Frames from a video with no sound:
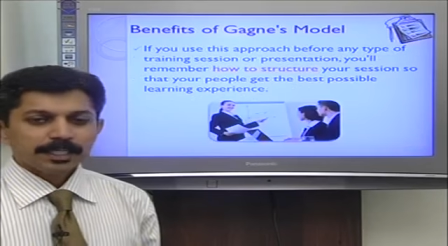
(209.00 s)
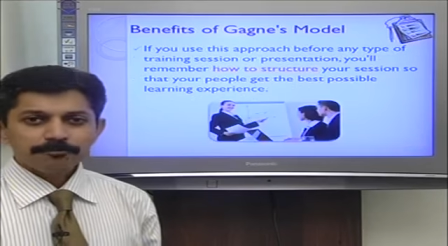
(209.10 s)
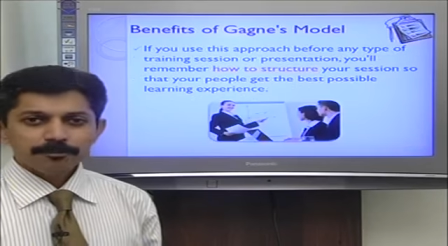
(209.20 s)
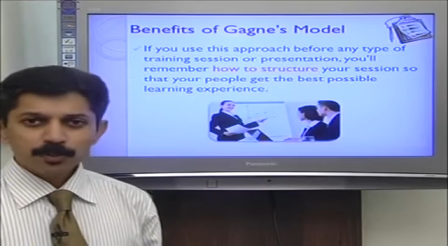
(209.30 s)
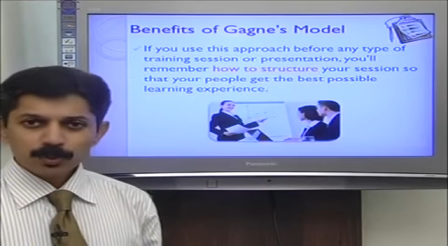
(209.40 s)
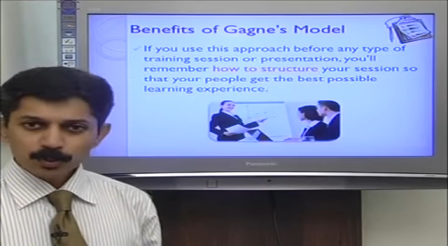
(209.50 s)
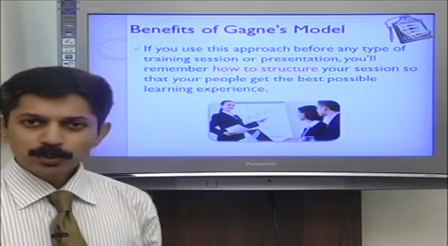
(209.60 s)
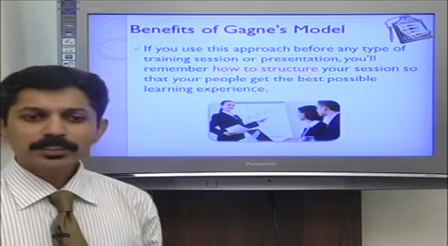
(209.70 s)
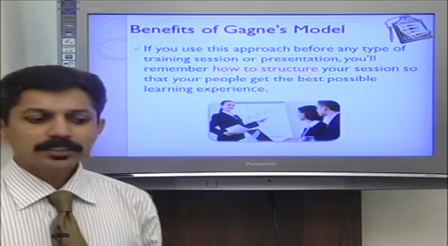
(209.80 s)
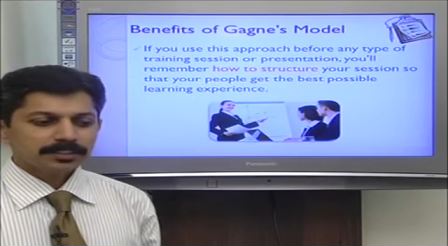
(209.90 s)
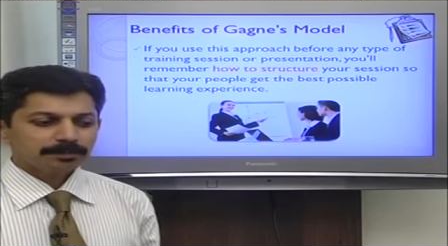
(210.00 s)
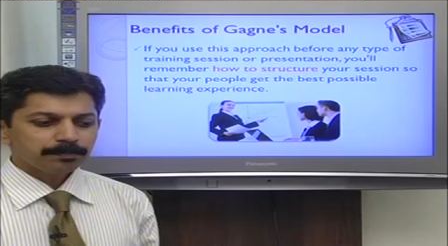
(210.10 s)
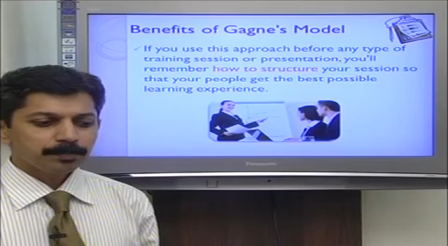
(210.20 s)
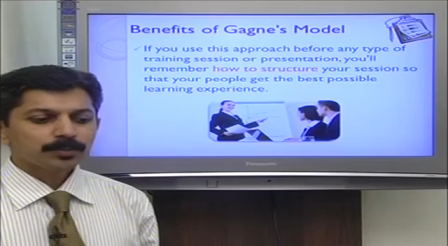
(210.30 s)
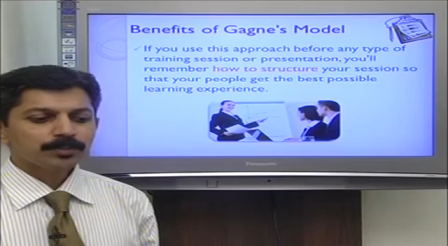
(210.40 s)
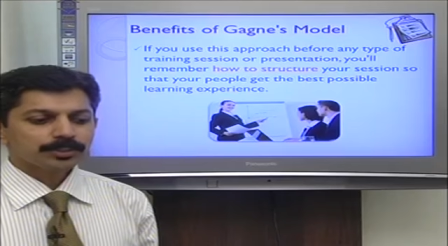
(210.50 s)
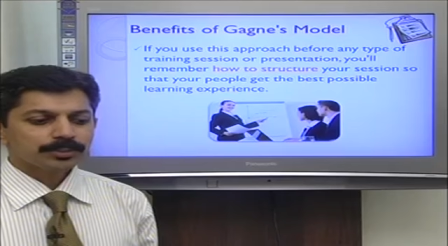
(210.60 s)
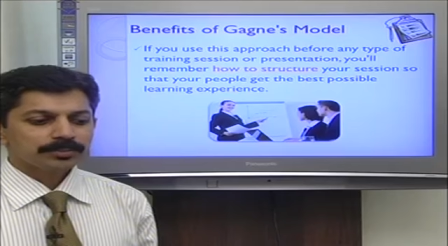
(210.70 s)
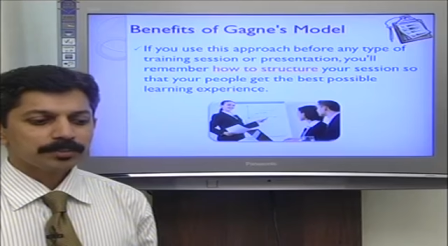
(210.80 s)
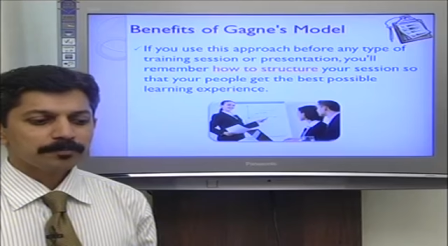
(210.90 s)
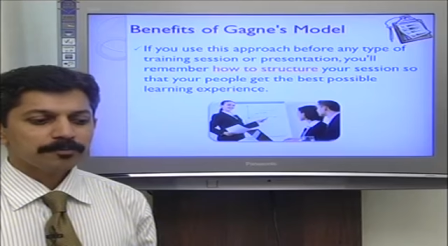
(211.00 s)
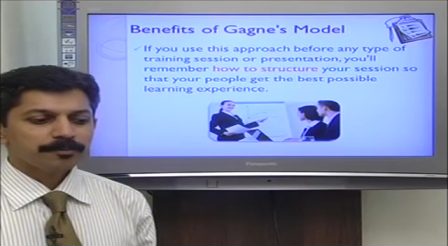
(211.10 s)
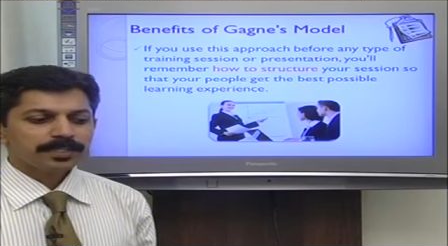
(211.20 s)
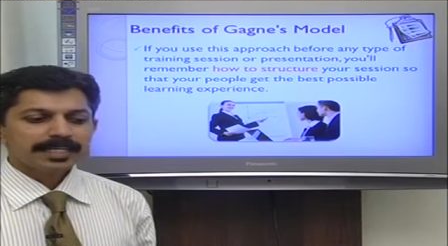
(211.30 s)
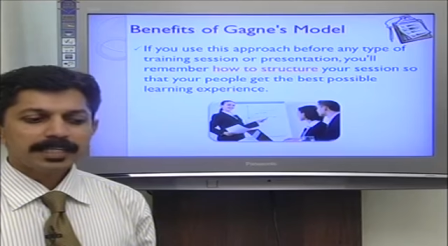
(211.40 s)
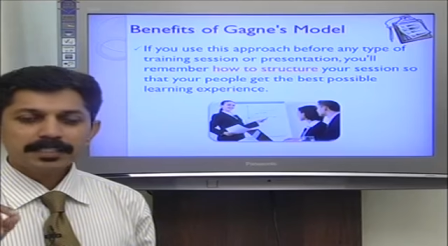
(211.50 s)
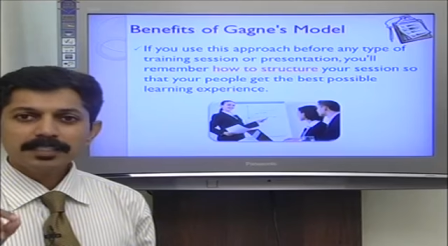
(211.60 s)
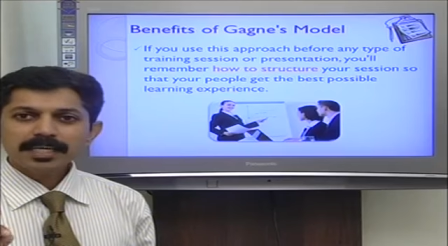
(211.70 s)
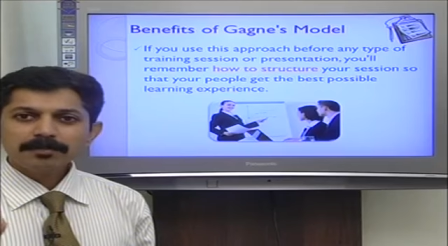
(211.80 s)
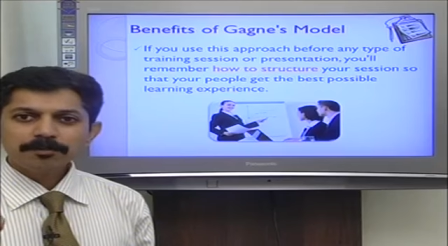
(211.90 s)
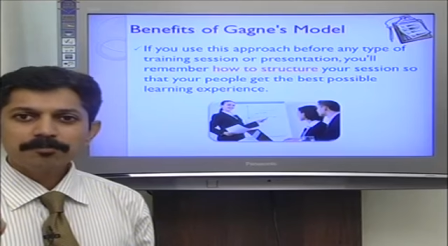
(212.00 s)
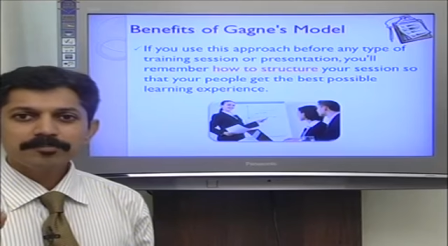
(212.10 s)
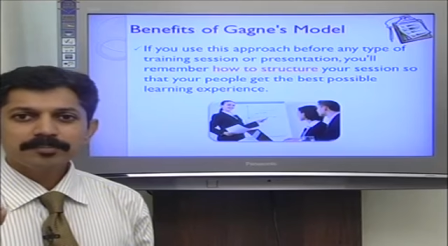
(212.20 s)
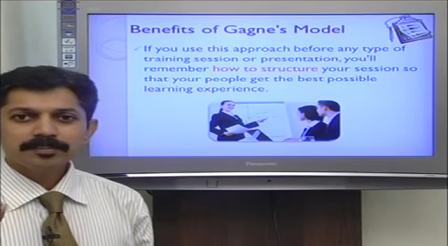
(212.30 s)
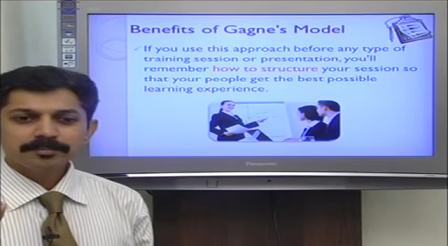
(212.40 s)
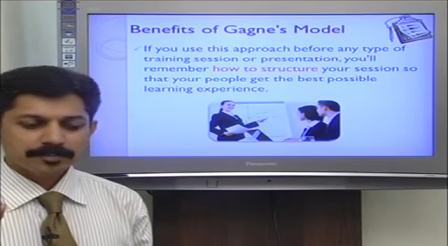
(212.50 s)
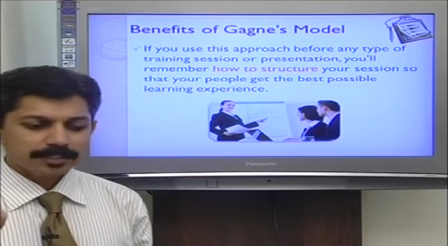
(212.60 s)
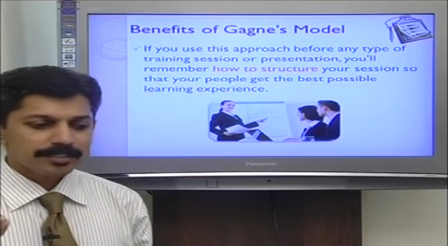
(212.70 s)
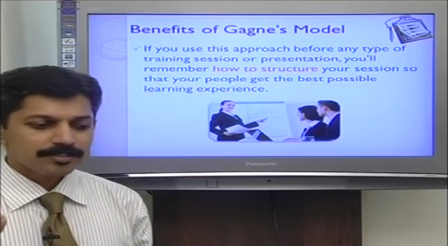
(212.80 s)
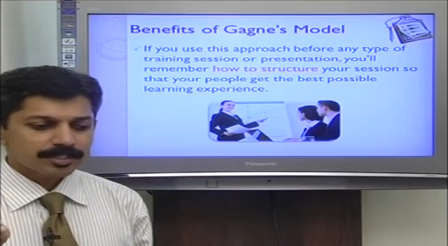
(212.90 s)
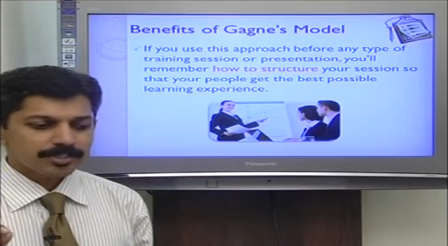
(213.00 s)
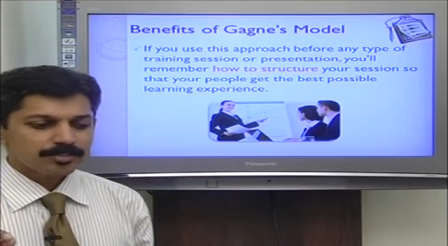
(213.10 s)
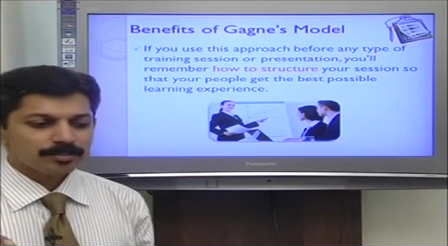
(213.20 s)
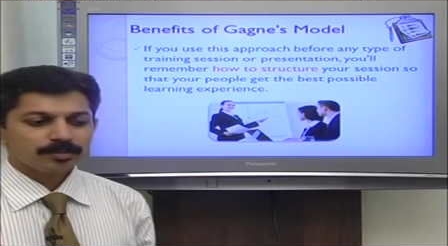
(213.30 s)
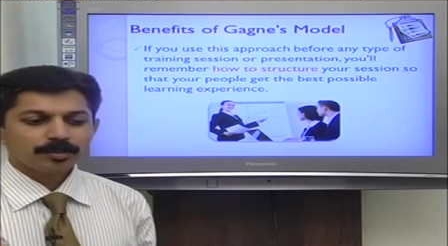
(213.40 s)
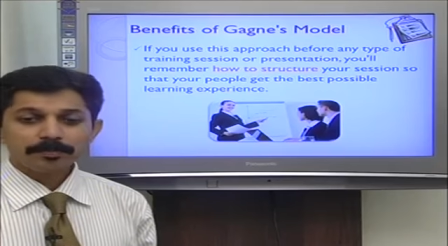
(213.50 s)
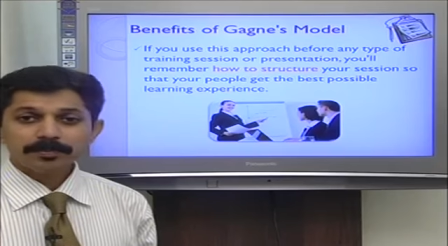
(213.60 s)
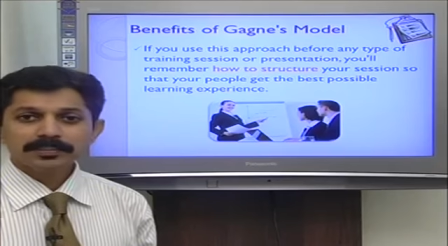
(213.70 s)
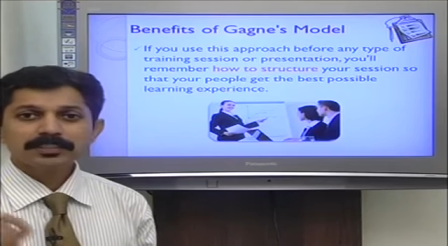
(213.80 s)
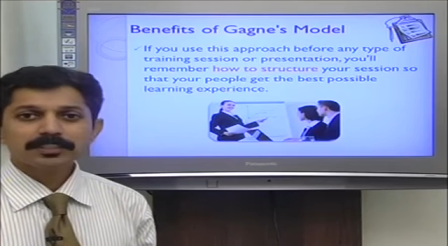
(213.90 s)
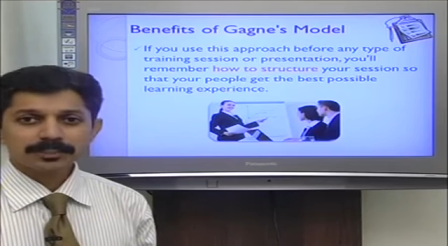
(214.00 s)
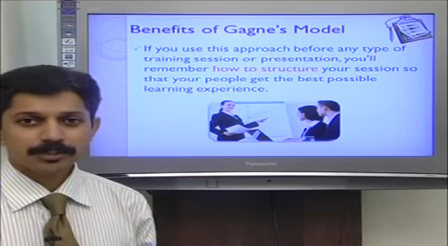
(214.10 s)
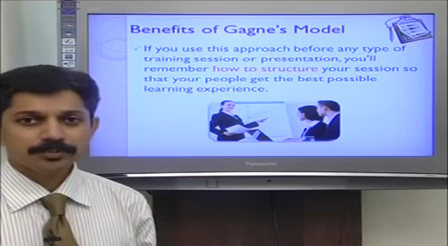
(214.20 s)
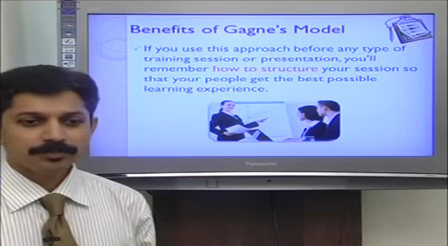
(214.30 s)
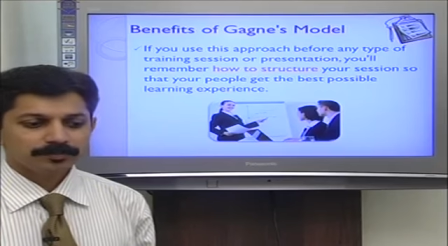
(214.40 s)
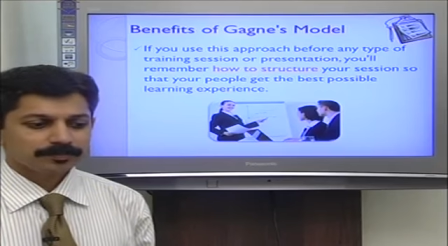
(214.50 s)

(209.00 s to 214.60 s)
If you use this approach before any type of training session or presentation,